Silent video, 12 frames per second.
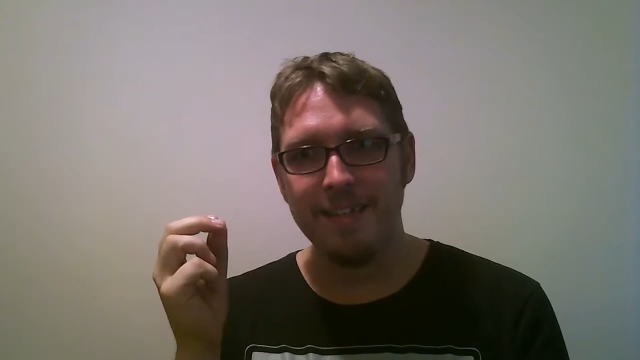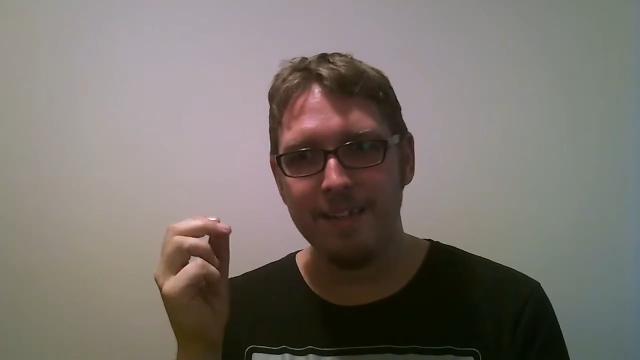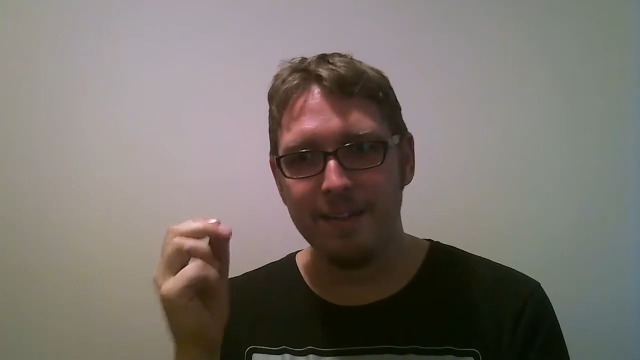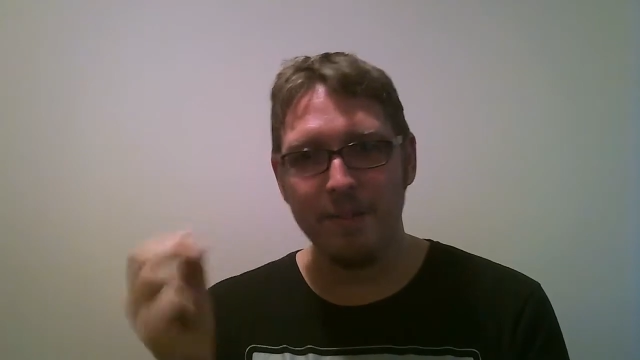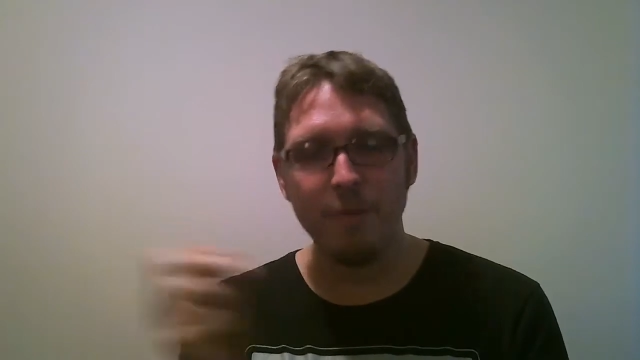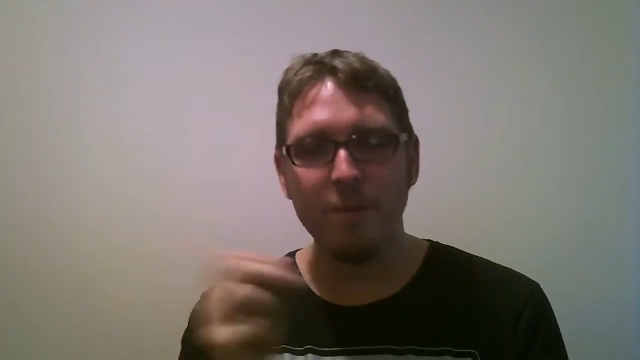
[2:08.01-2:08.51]

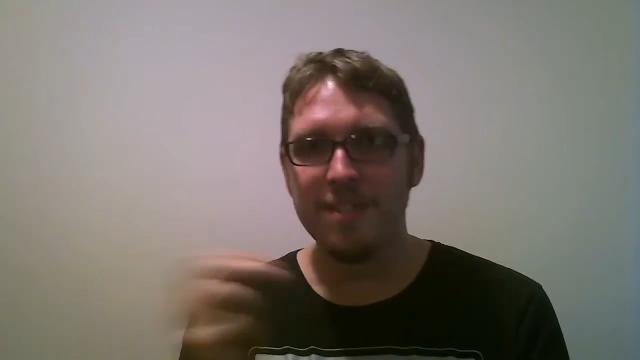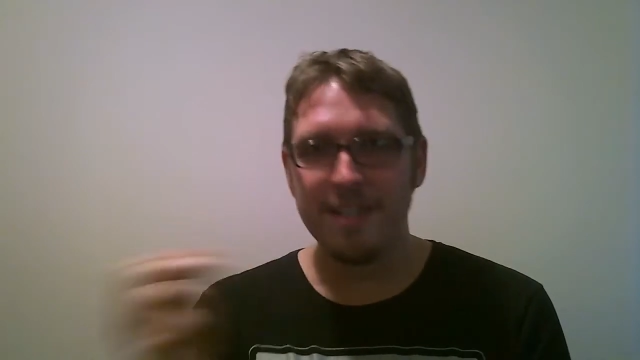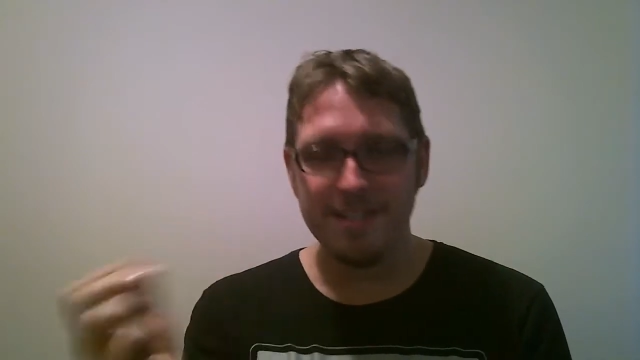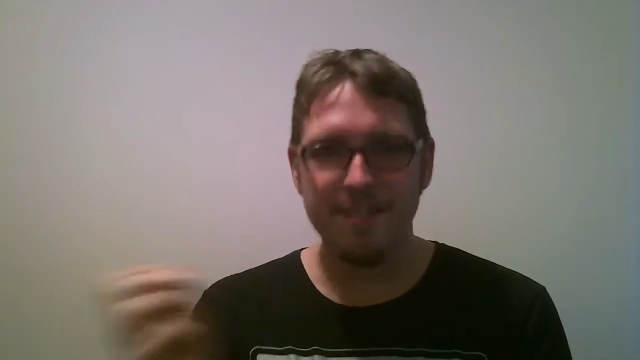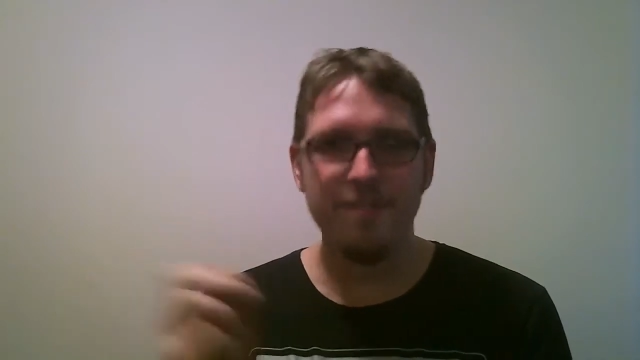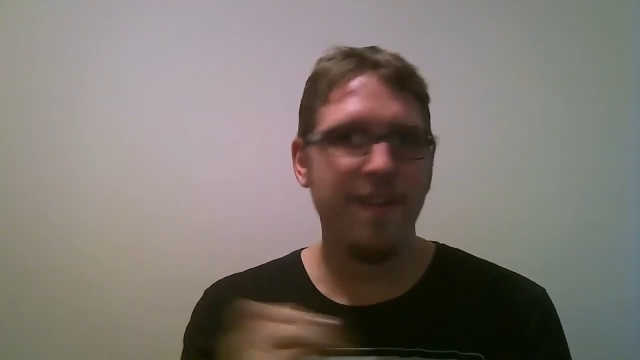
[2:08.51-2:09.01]

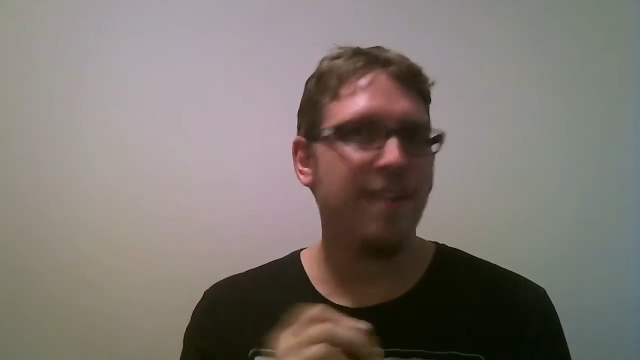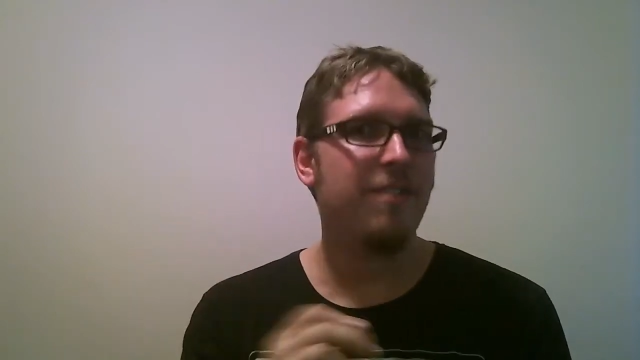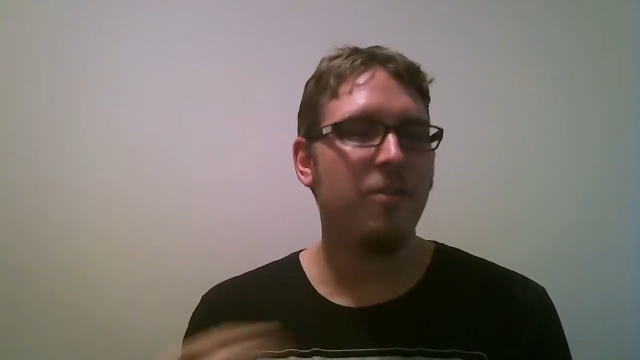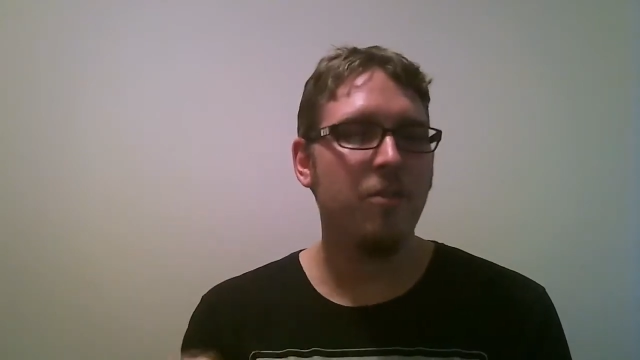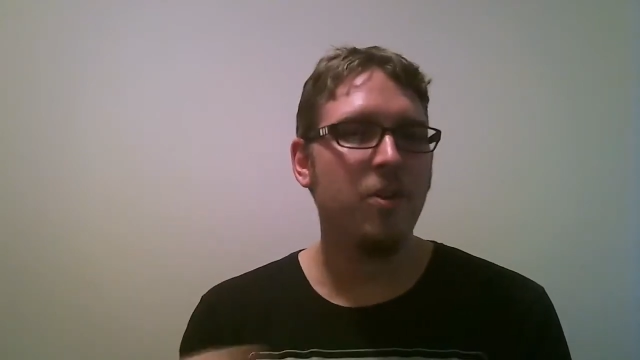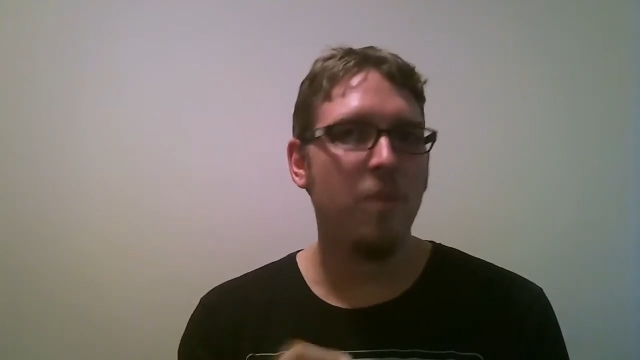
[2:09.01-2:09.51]
doesn't affect
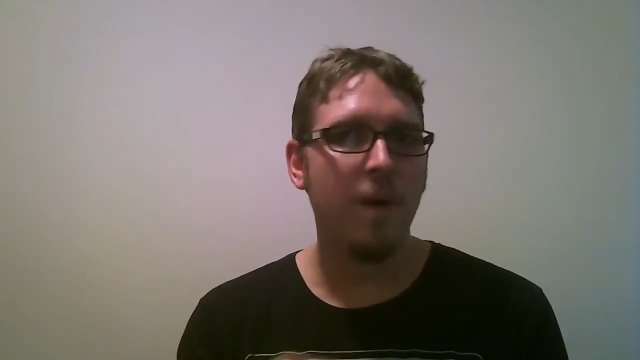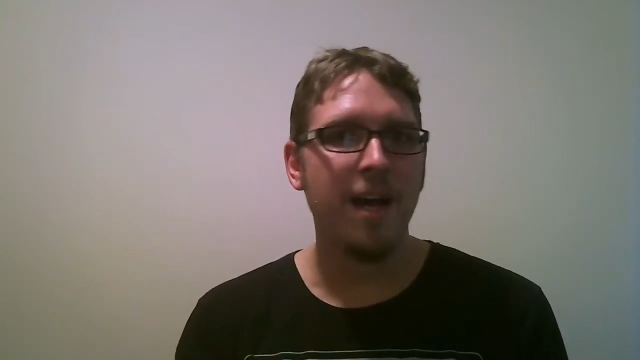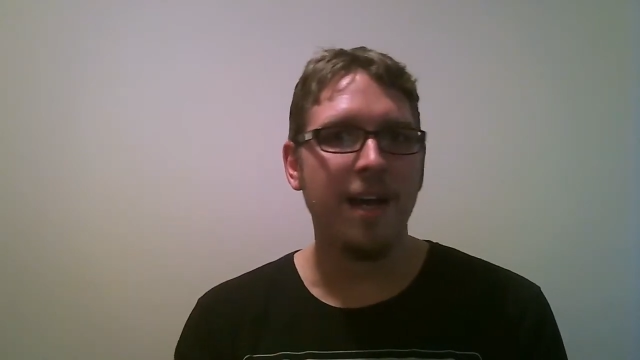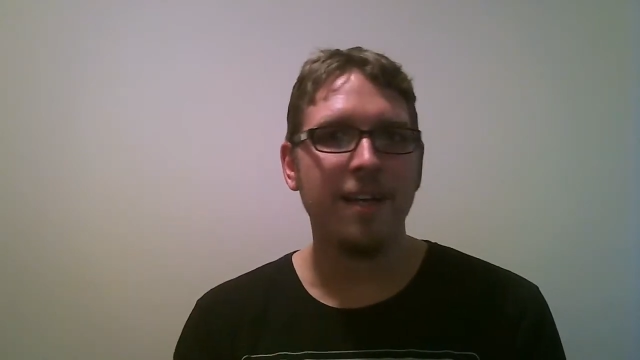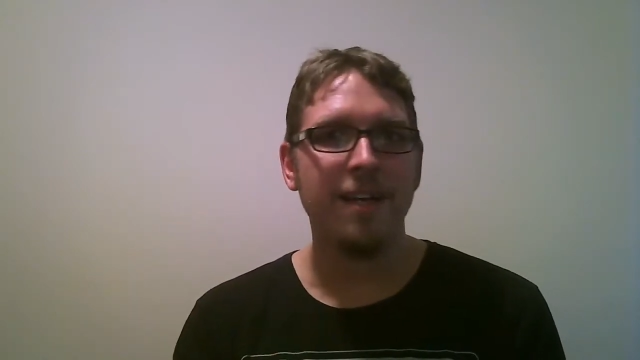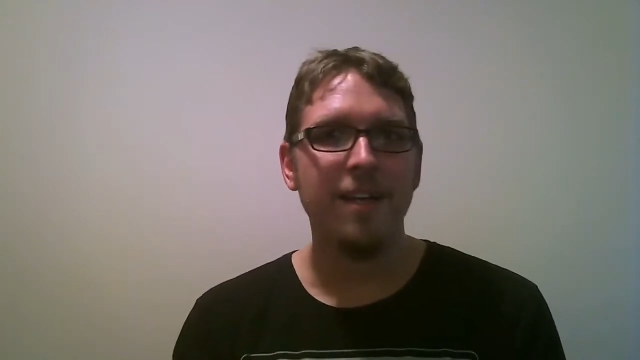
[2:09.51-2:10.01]
who you
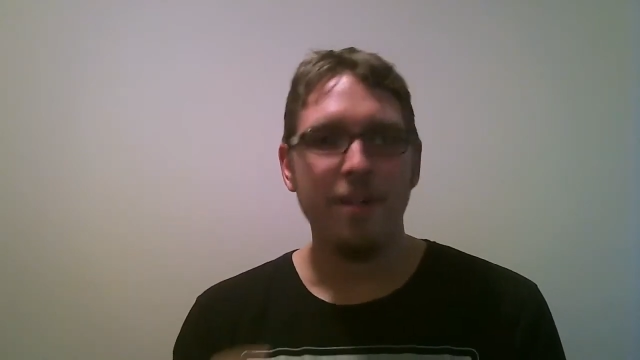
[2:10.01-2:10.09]
are.